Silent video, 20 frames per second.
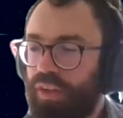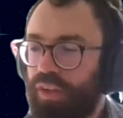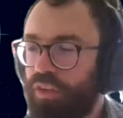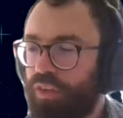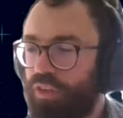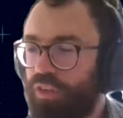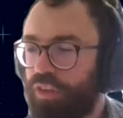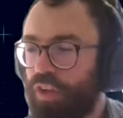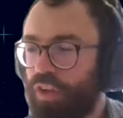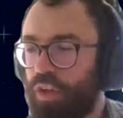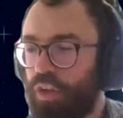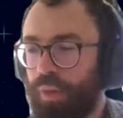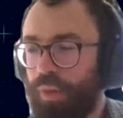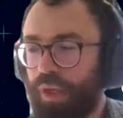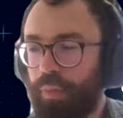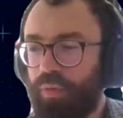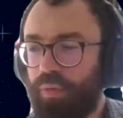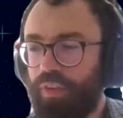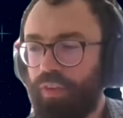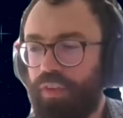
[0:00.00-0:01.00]
So the
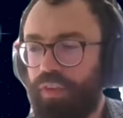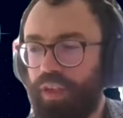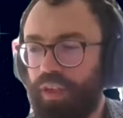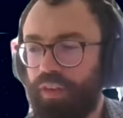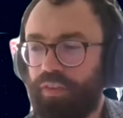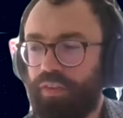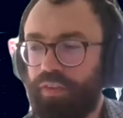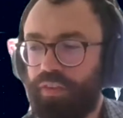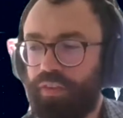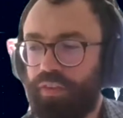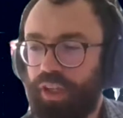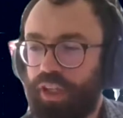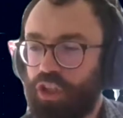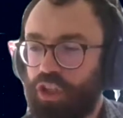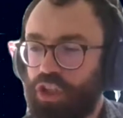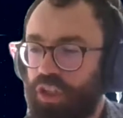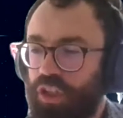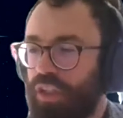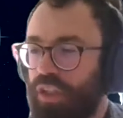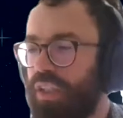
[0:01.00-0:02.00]
purpose of this
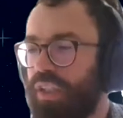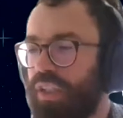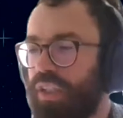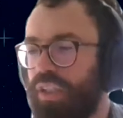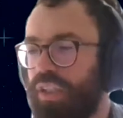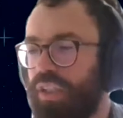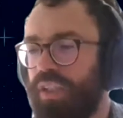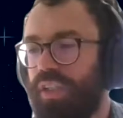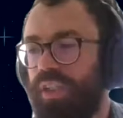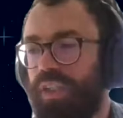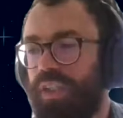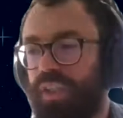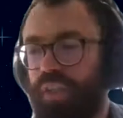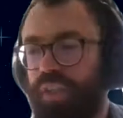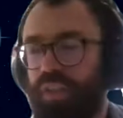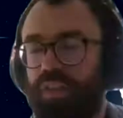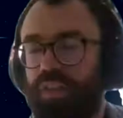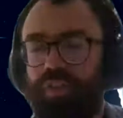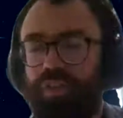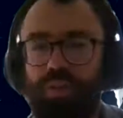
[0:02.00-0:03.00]
session
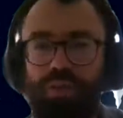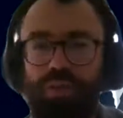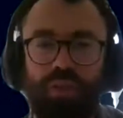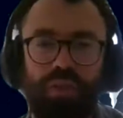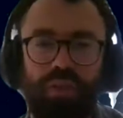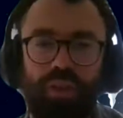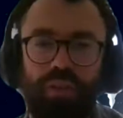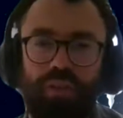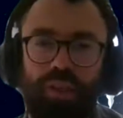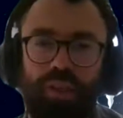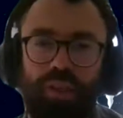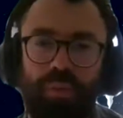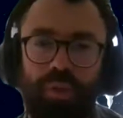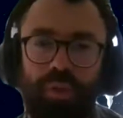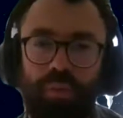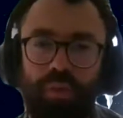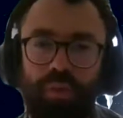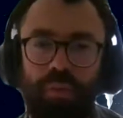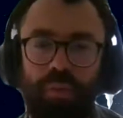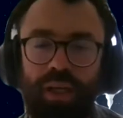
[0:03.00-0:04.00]
is to discuss a little
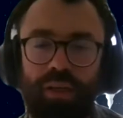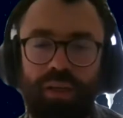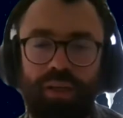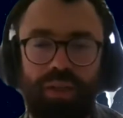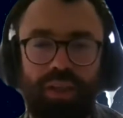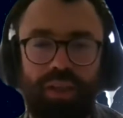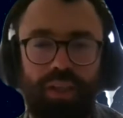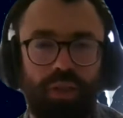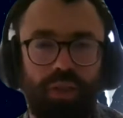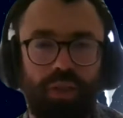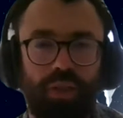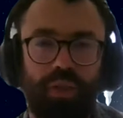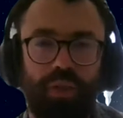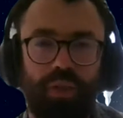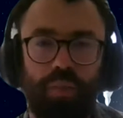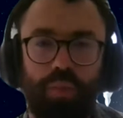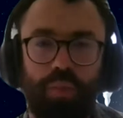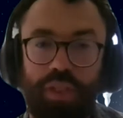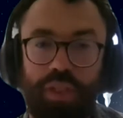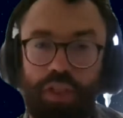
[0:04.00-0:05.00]
bit more about the nature of the
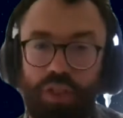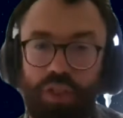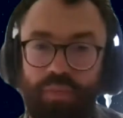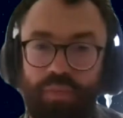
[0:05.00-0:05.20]
competition.